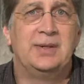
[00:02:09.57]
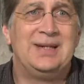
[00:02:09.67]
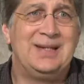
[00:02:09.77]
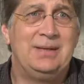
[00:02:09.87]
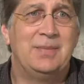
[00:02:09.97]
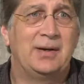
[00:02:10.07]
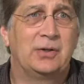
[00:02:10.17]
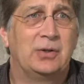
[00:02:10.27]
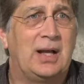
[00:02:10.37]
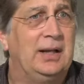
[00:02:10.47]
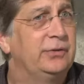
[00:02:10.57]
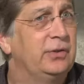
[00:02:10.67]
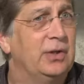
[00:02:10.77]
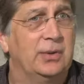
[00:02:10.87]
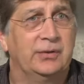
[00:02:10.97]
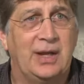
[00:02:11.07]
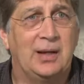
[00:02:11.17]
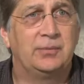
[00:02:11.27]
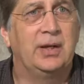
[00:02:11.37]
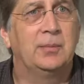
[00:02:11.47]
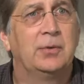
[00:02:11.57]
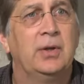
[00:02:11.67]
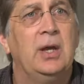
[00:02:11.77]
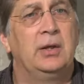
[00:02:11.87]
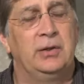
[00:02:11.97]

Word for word: been demedicalized, no exam table.